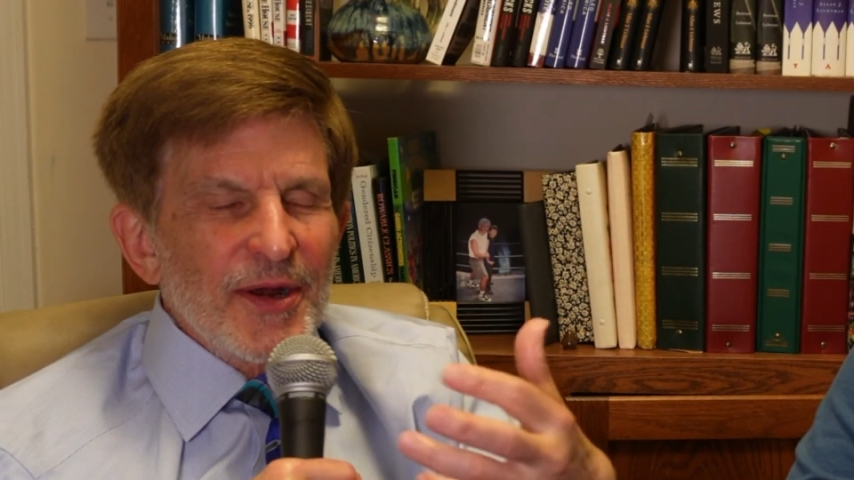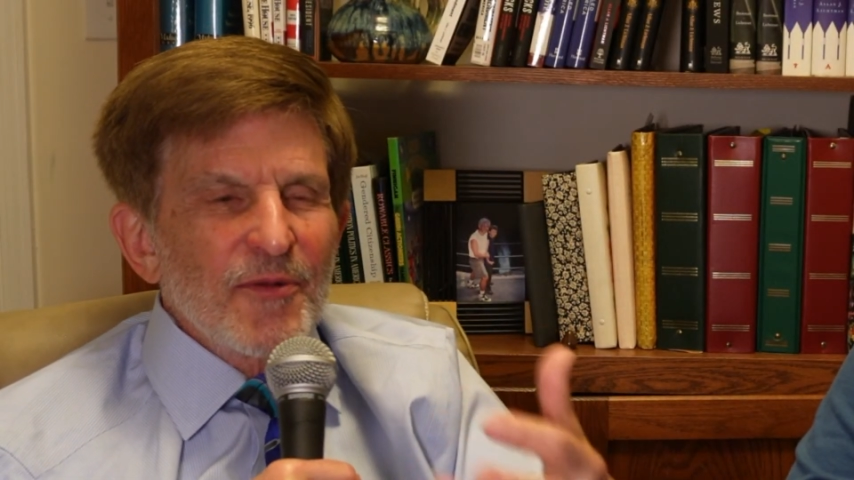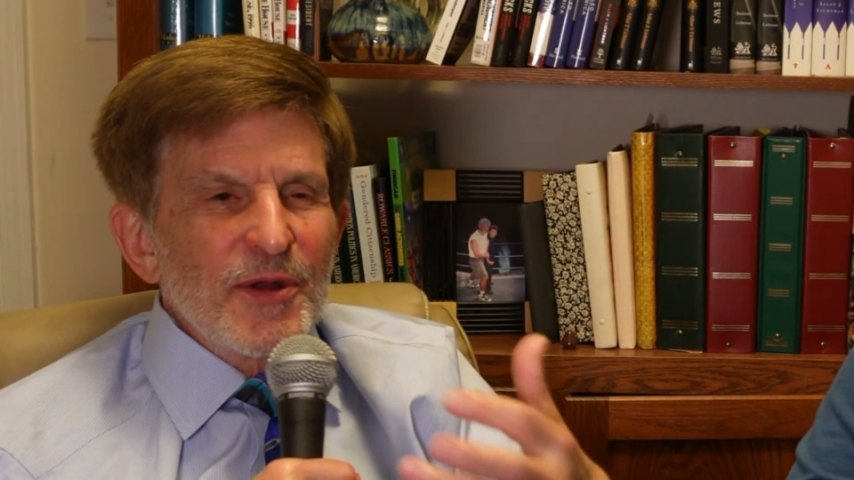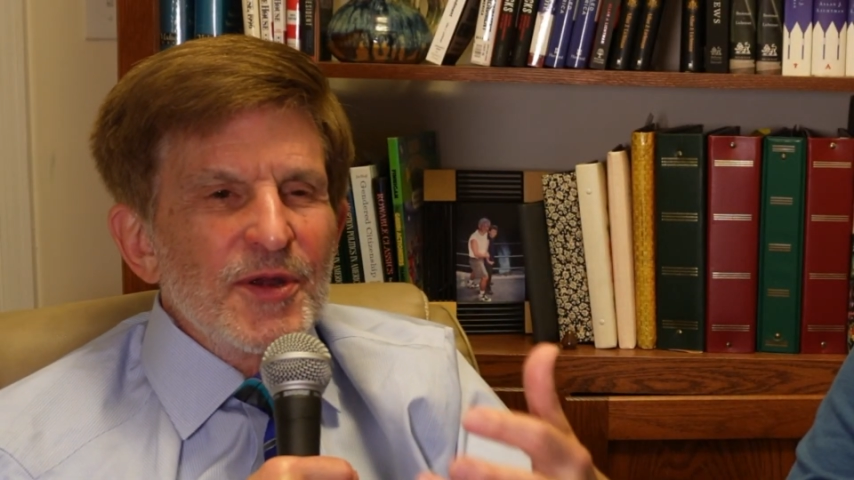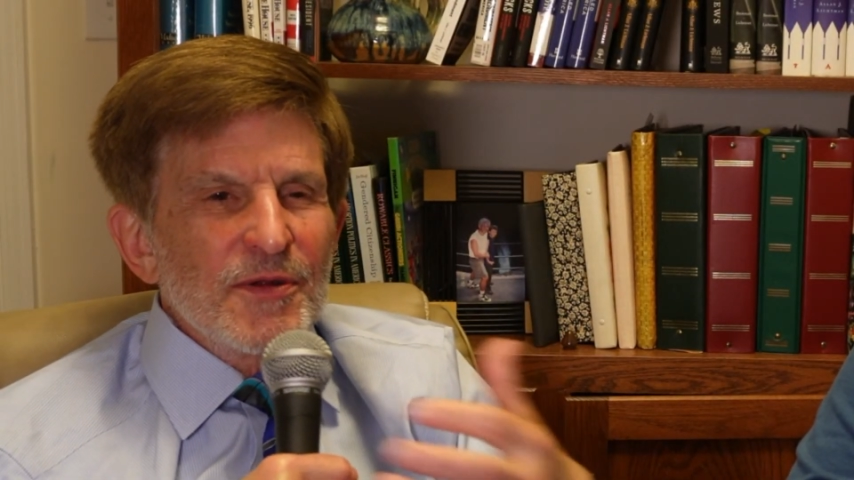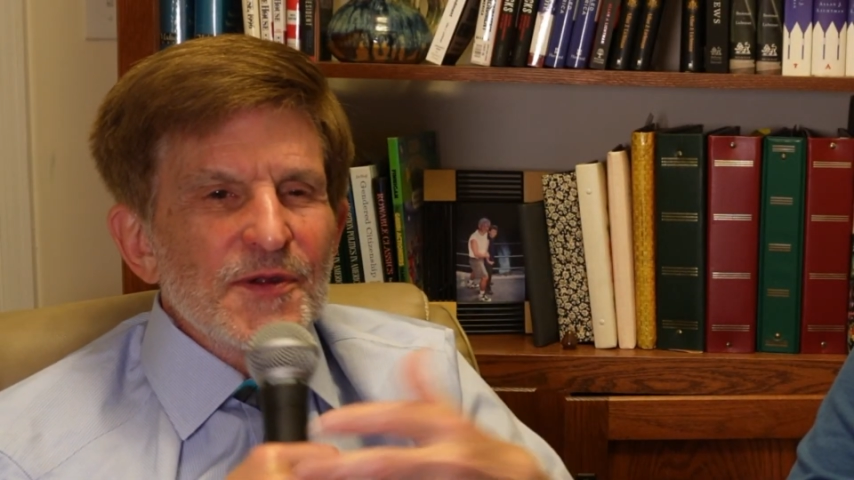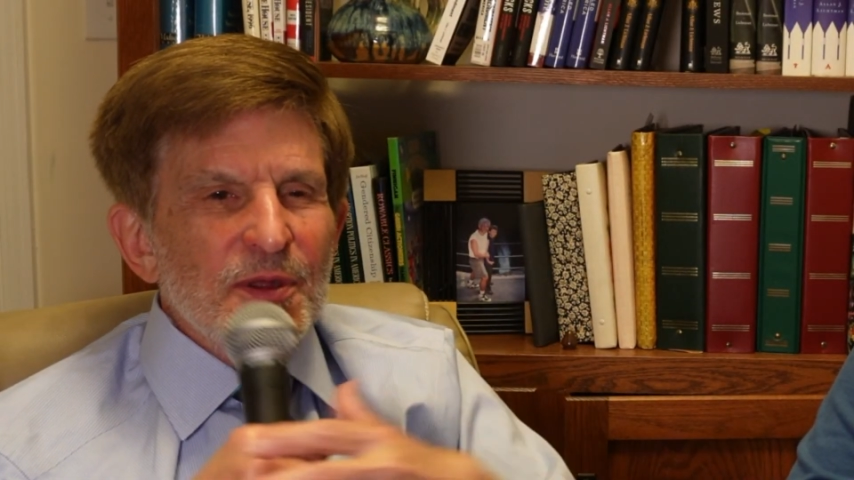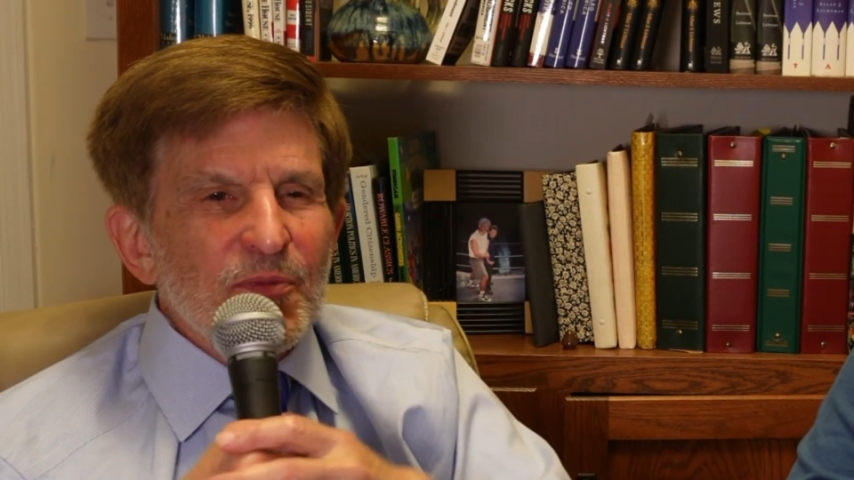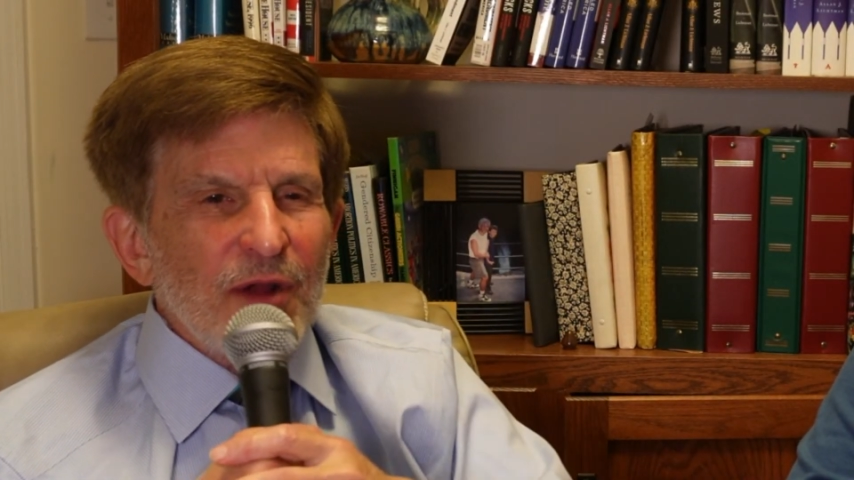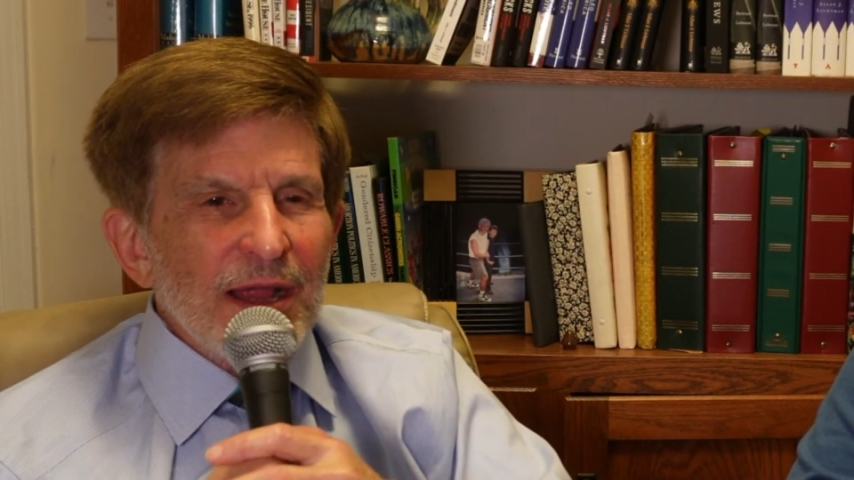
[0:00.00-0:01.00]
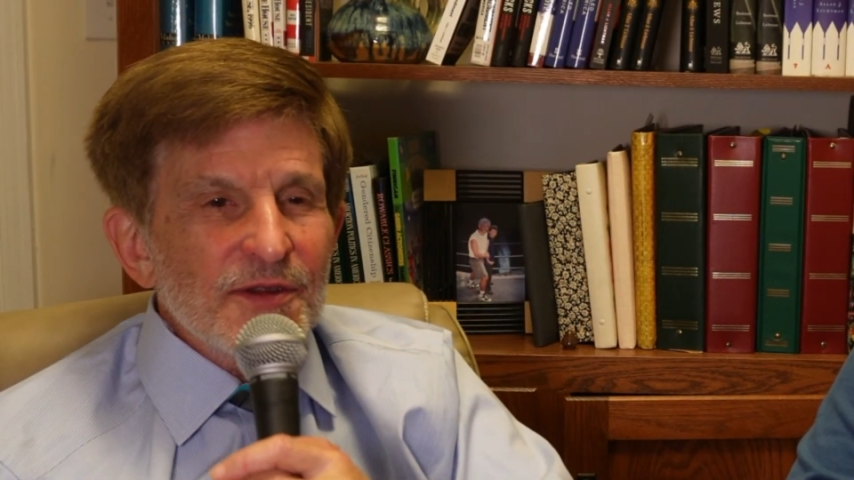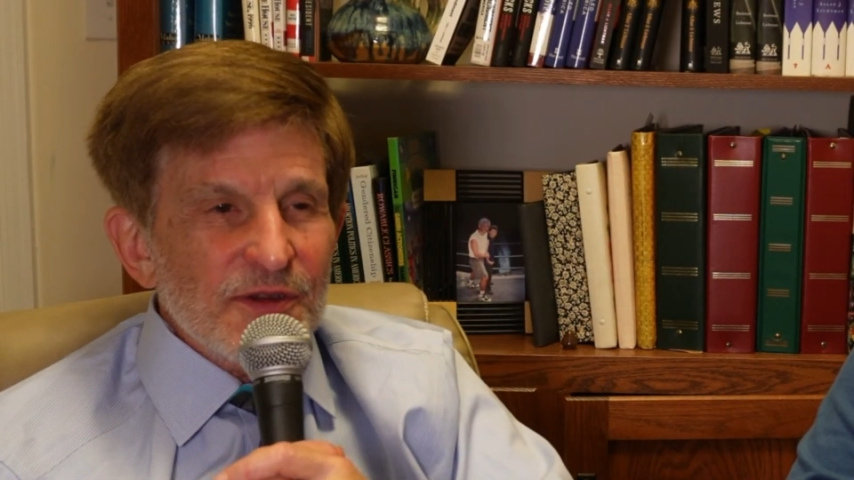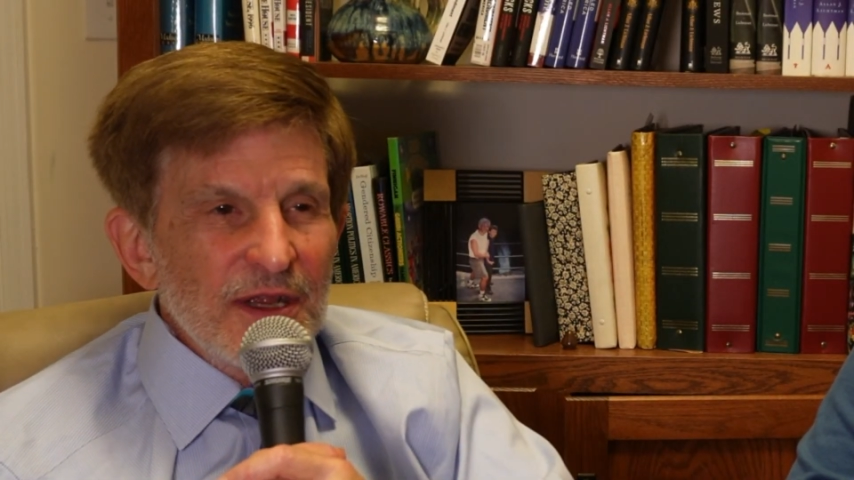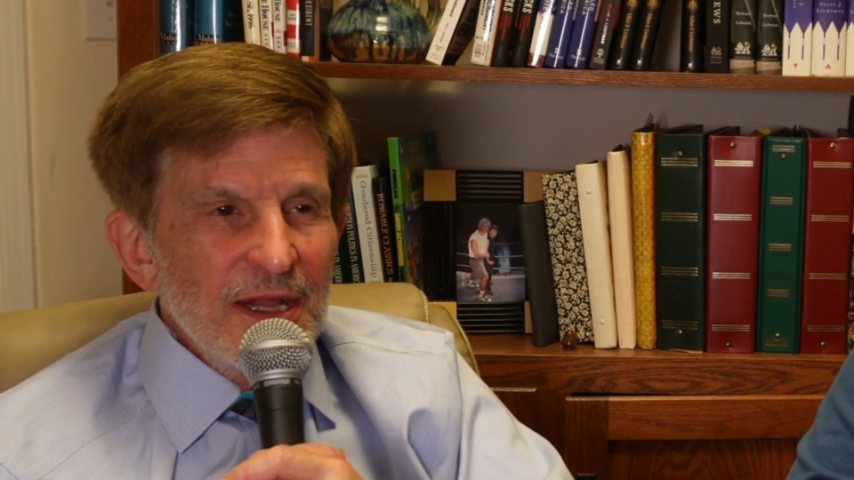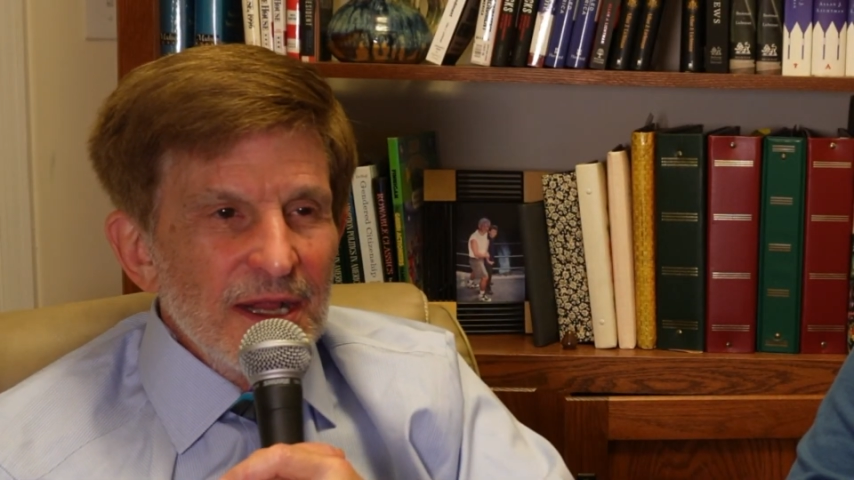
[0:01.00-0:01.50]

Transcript: to reduce the price